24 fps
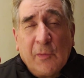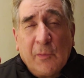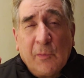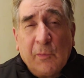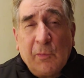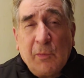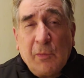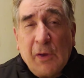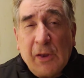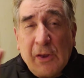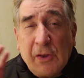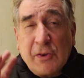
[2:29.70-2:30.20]

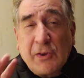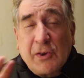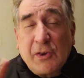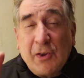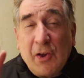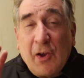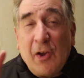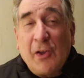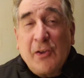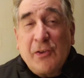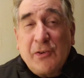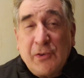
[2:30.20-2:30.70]
which
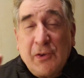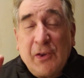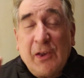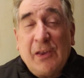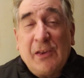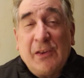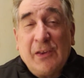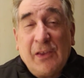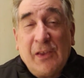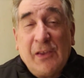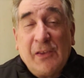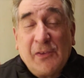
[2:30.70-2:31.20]
God you're
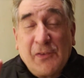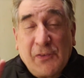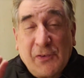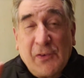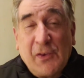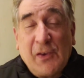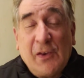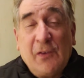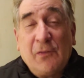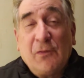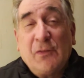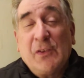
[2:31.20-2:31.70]
going to
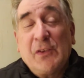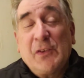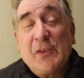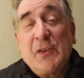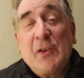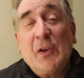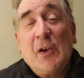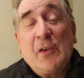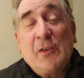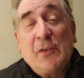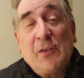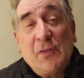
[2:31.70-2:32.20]
serve. The
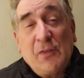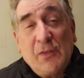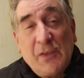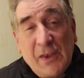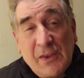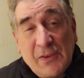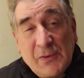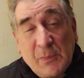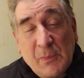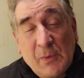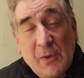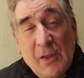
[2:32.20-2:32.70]
God of
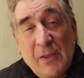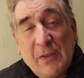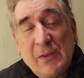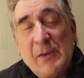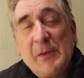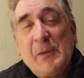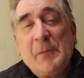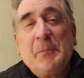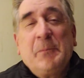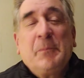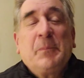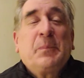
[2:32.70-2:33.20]
this world,
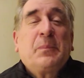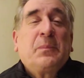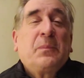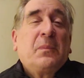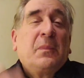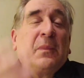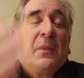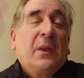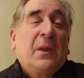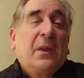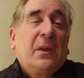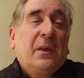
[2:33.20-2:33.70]

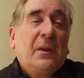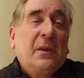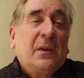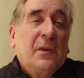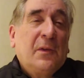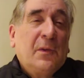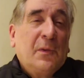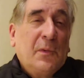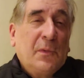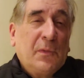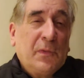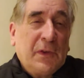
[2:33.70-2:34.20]

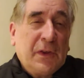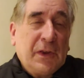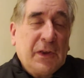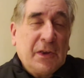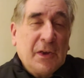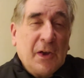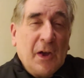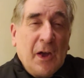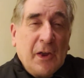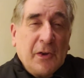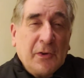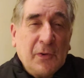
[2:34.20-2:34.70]
or the
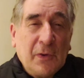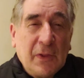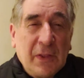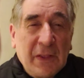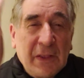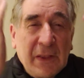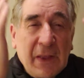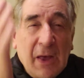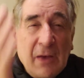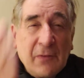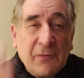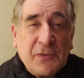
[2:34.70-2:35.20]
God who
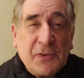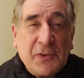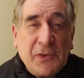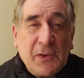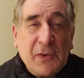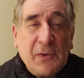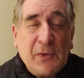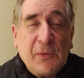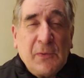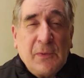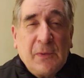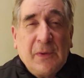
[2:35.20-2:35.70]
loves
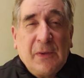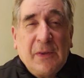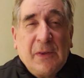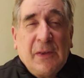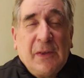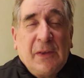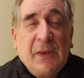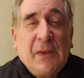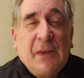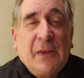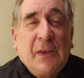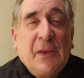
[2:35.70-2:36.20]
you,
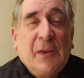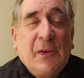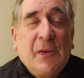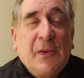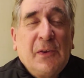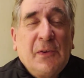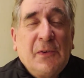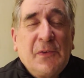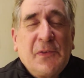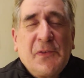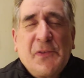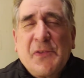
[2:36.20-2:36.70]

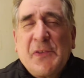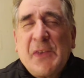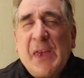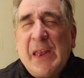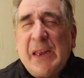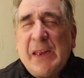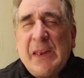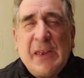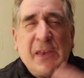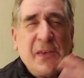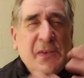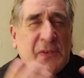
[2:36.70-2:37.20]
who
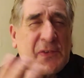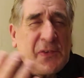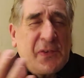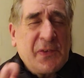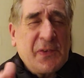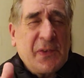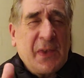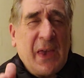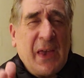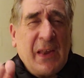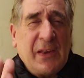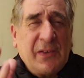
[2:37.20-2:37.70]
sent his
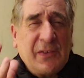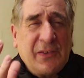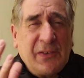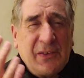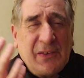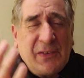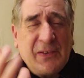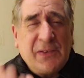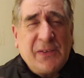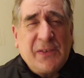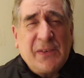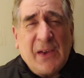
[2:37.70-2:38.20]
son to
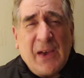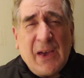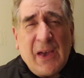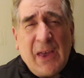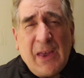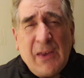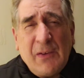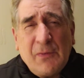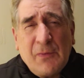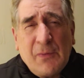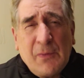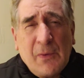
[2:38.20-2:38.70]

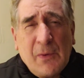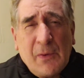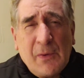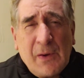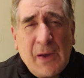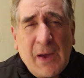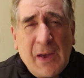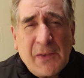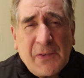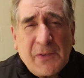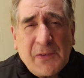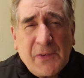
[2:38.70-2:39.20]
die for
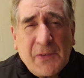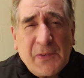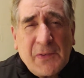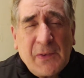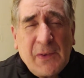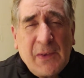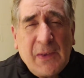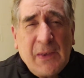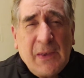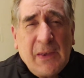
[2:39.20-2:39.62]
us,